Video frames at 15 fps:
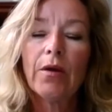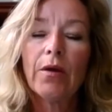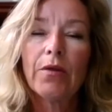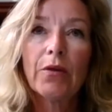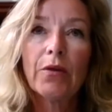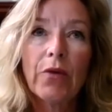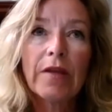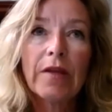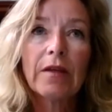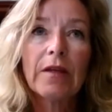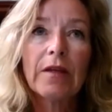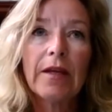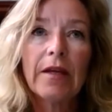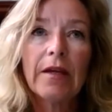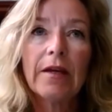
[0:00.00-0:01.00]

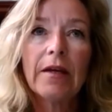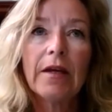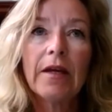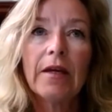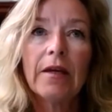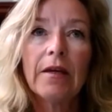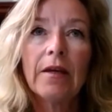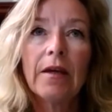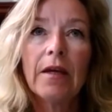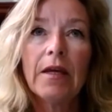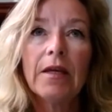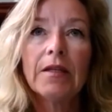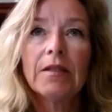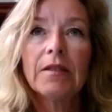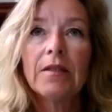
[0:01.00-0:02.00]
theoretically here
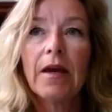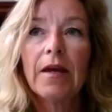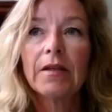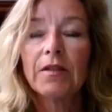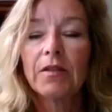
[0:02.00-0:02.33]
is that